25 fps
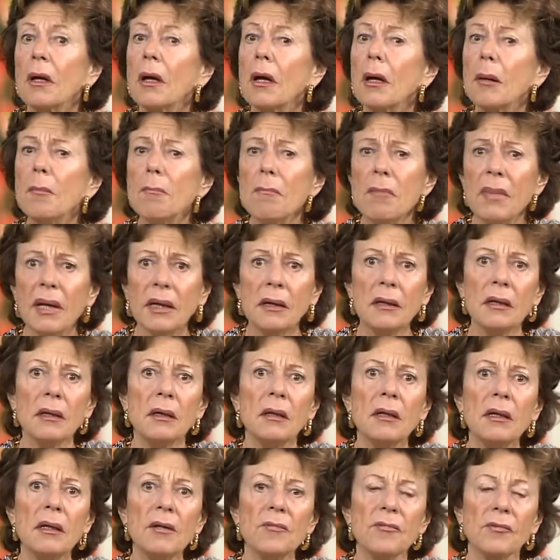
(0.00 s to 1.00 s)
and
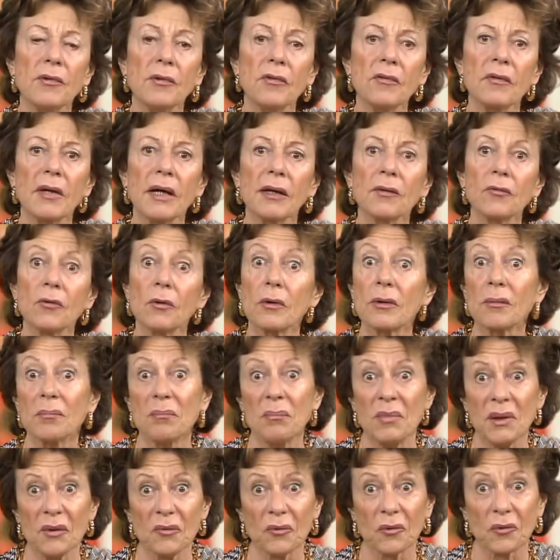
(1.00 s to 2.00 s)
many leave the sector
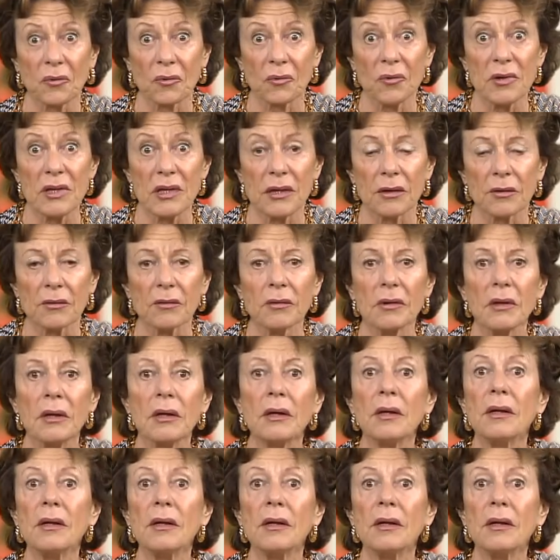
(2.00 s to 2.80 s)
mid career.